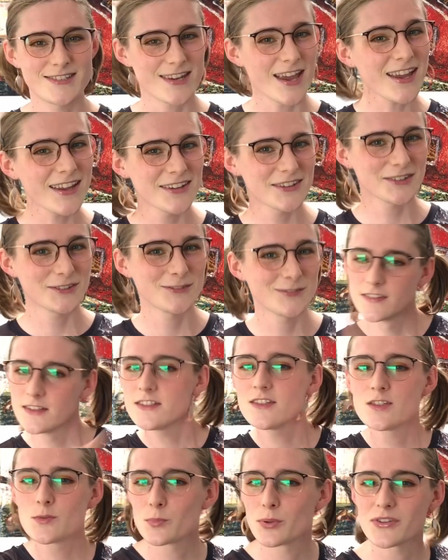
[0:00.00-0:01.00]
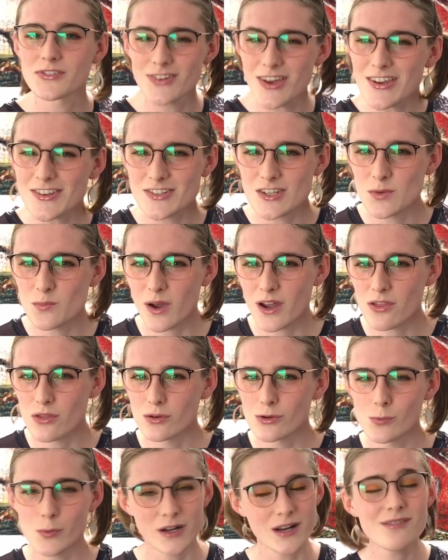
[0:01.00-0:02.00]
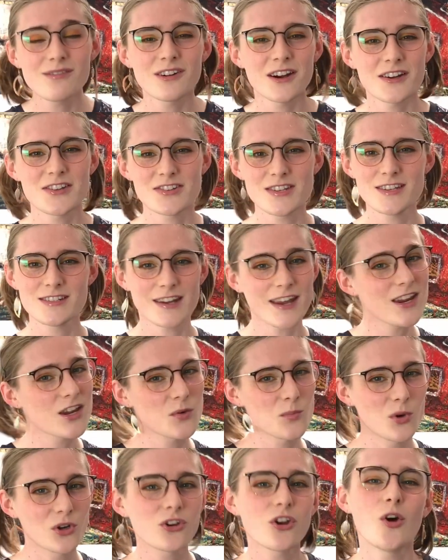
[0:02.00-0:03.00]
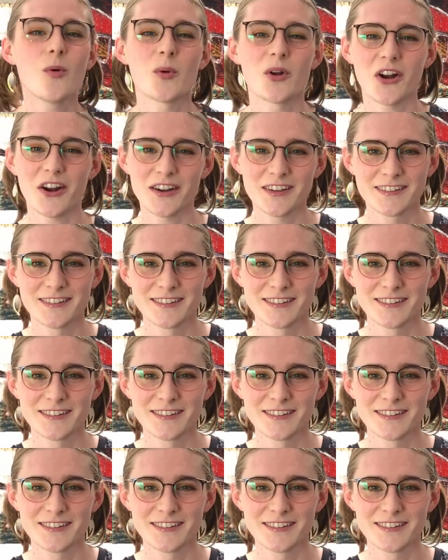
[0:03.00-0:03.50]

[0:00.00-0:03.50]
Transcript: Damn! This is precisely my thought whenever I see Dacre Montgomery.